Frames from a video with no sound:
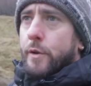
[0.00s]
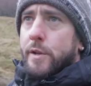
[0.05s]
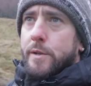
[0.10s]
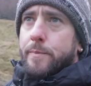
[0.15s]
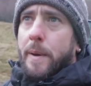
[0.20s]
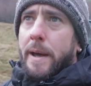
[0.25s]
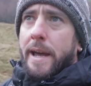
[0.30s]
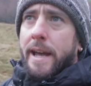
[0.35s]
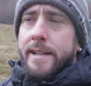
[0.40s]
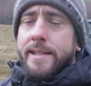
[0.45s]
for its
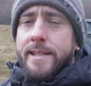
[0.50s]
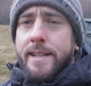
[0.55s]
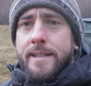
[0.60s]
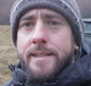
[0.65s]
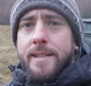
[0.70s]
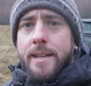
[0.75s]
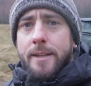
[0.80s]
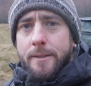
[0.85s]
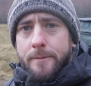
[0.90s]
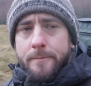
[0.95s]

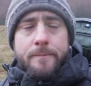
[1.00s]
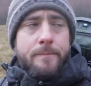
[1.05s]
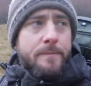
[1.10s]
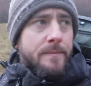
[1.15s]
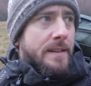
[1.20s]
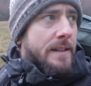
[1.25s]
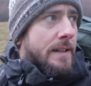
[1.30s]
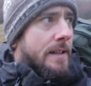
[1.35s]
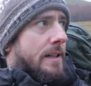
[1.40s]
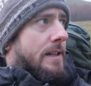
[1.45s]
paces.
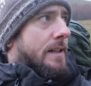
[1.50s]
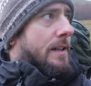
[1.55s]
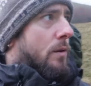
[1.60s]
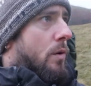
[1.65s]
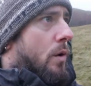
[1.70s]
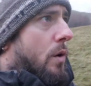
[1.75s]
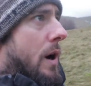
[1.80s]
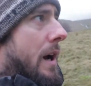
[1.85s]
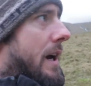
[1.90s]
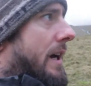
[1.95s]

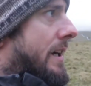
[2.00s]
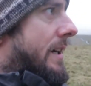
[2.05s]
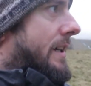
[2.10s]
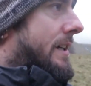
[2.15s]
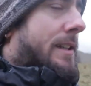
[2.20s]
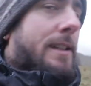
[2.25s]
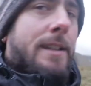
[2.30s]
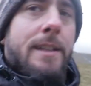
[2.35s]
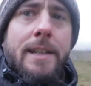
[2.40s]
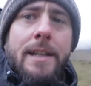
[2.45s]
Whew.
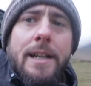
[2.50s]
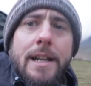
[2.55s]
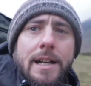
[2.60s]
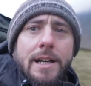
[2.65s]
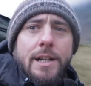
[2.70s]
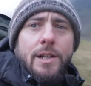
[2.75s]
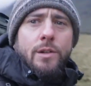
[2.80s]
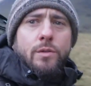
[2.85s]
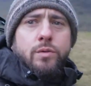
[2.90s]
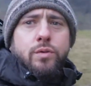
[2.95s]

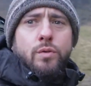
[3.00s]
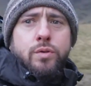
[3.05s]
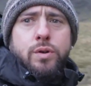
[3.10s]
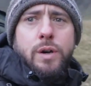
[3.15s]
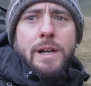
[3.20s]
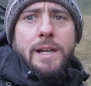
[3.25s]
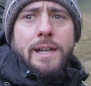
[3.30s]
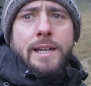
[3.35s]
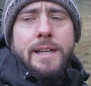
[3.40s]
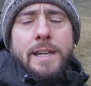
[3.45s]
Whew.
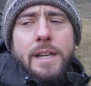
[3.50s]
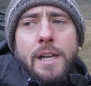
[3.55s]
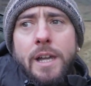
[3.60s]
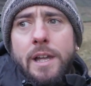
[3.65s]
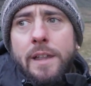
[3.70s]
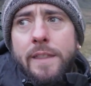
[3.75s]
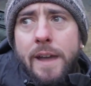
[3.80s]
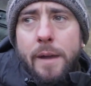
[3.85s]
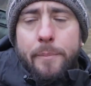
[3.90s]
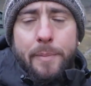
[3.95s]

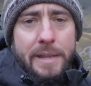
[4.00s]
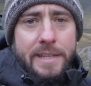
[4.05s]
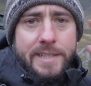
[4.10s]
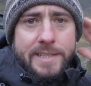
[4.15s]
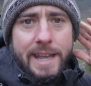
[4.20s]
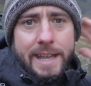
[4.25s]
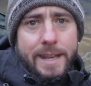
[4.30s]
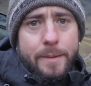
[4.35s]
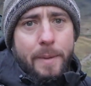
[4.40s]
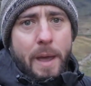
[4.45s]
That being
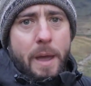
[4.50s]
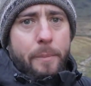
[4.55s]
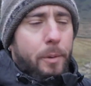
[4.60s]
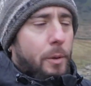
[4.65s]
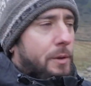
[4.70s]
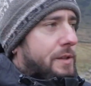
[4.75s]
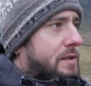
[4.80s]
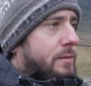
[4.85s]
said, I better put